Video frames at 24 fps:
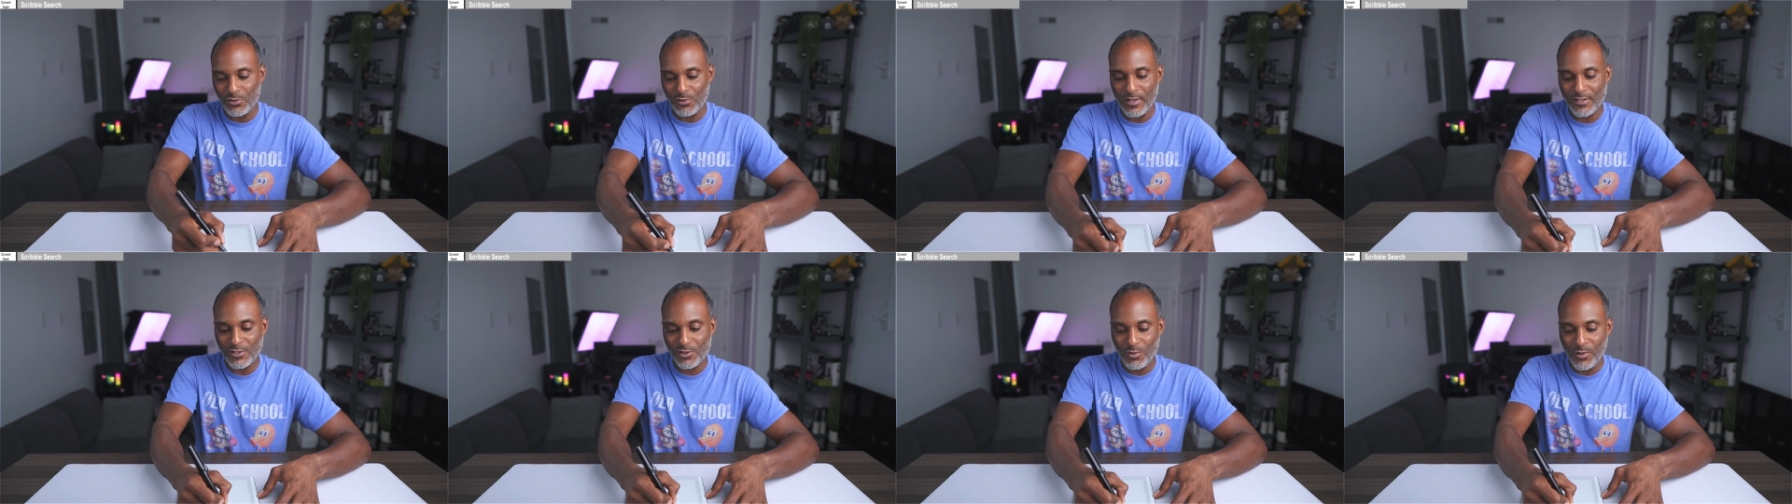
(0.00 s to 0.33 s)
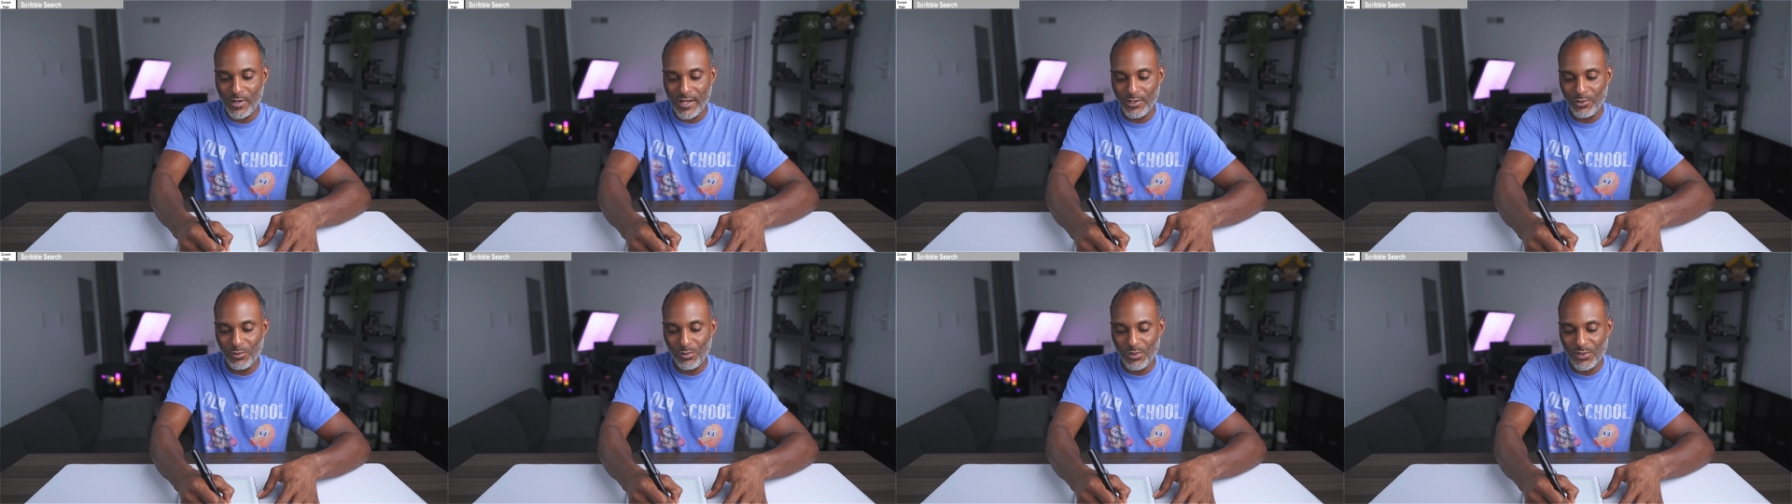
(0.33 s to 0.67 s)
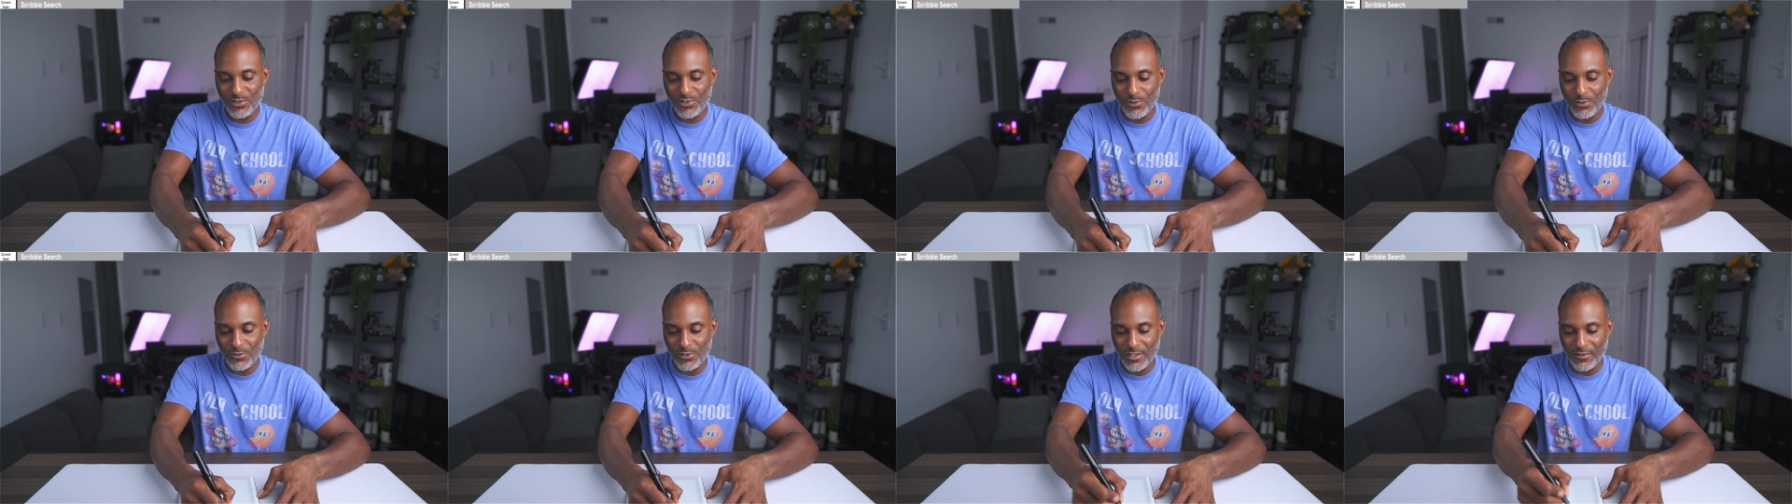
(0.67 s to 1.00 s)
So let's go ahead and do the
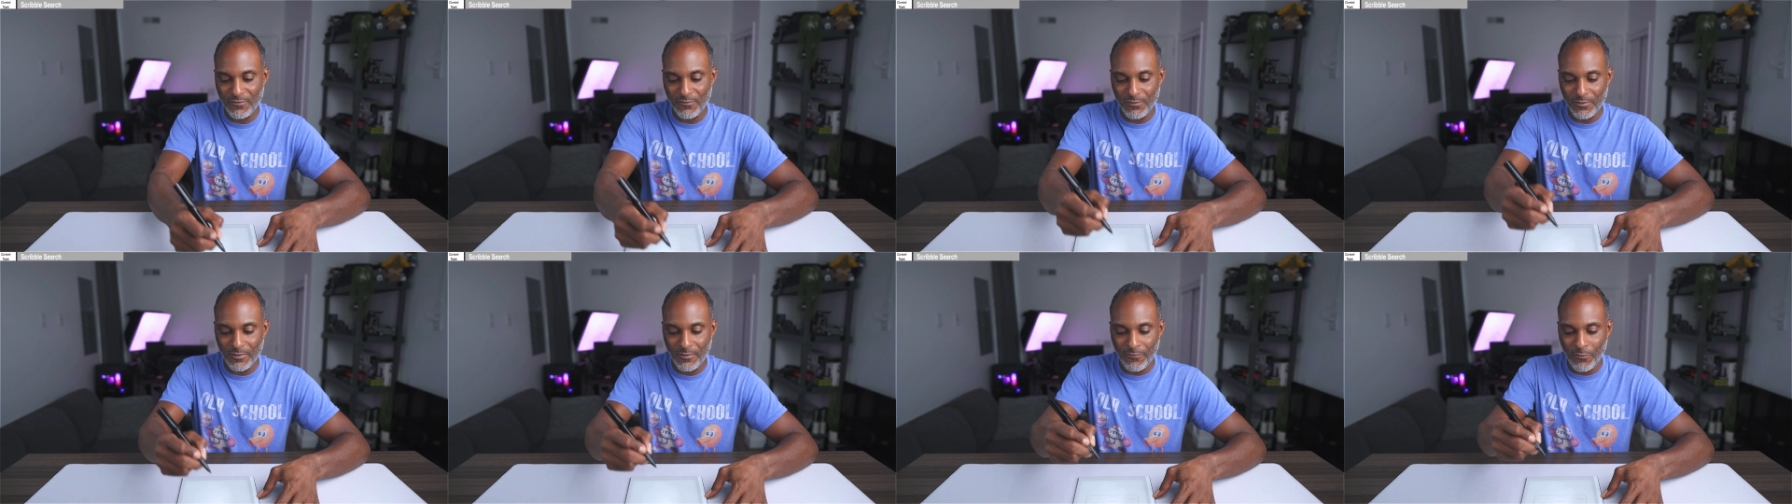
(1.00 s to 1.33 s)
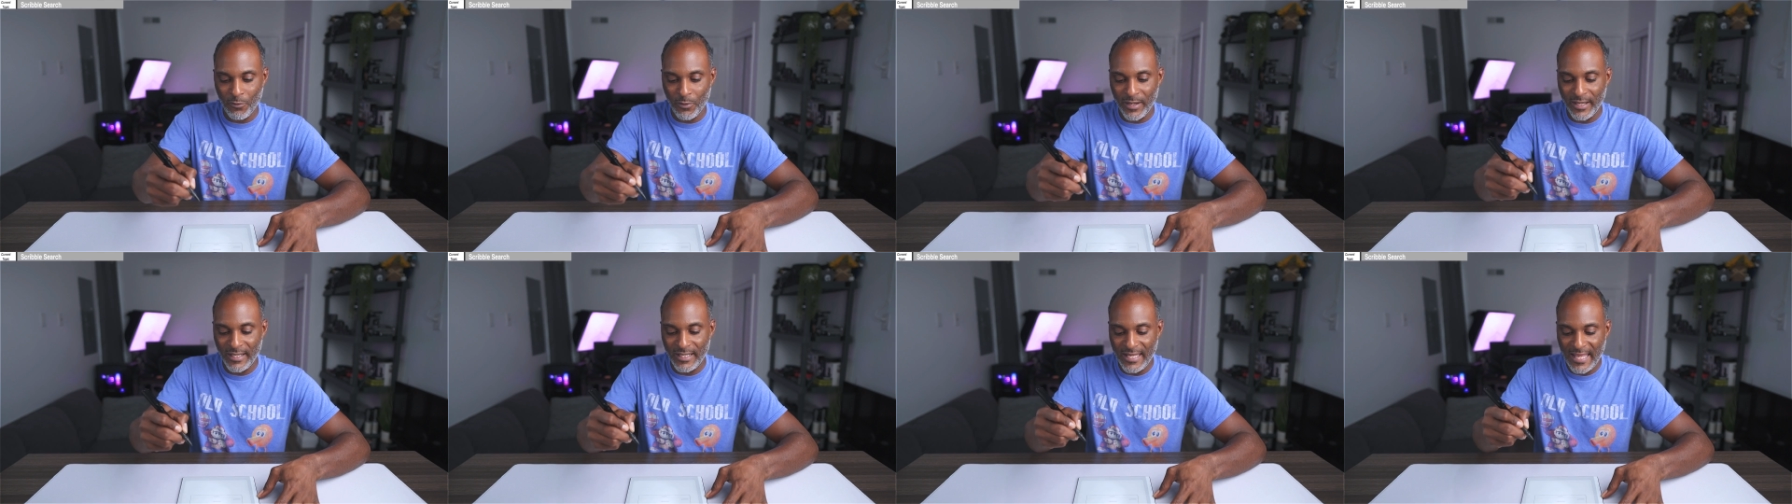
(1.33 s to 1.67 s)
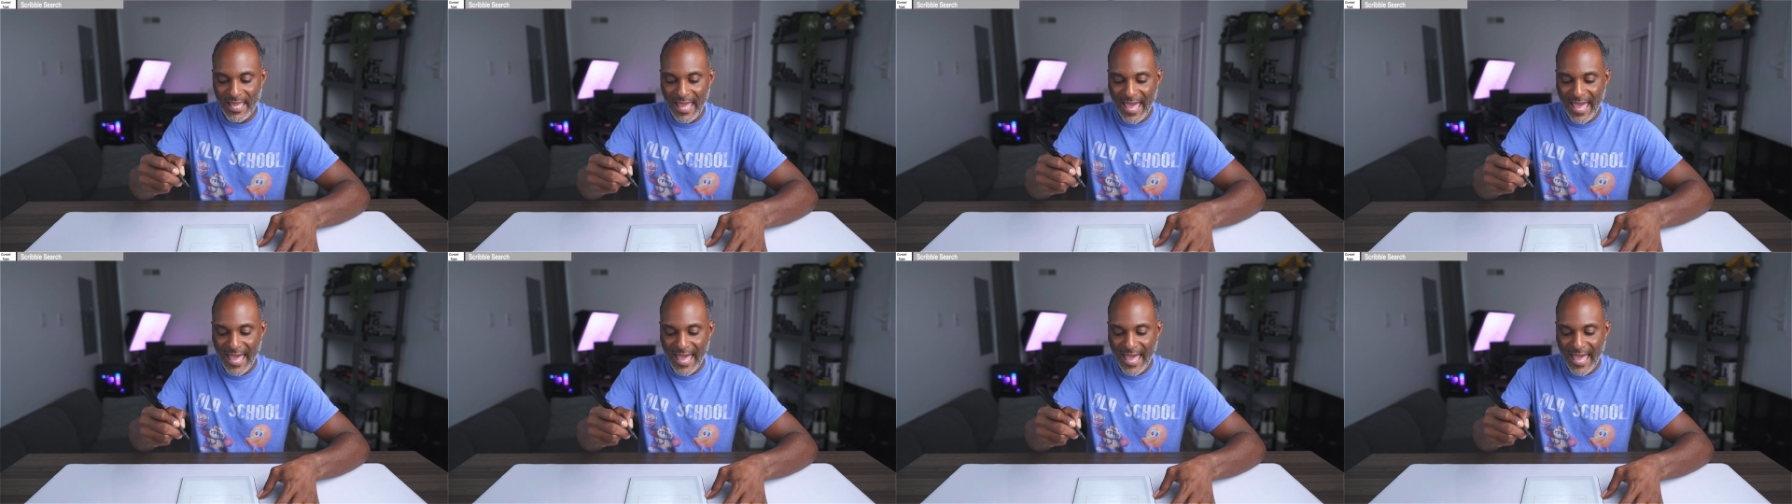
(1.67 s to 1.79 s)
searching for any